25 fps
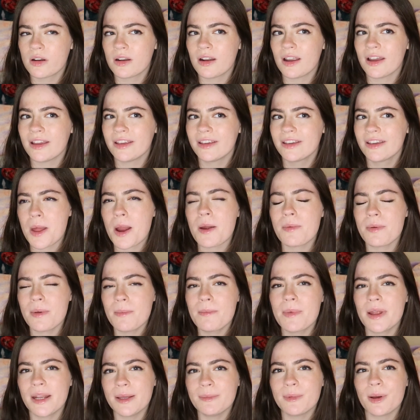Like there have
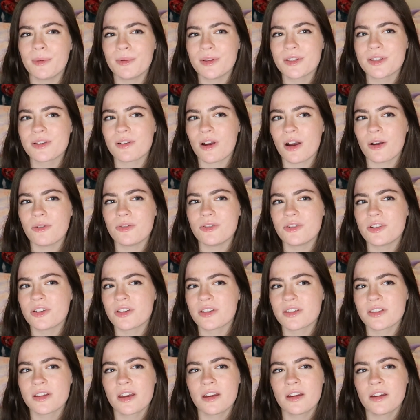been many moments where I was
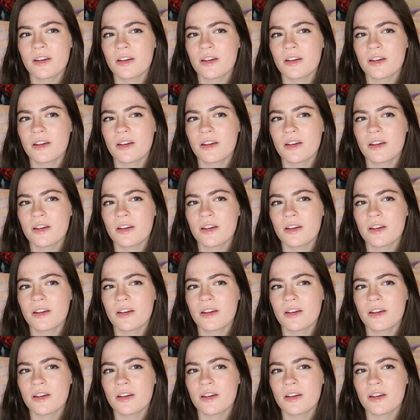just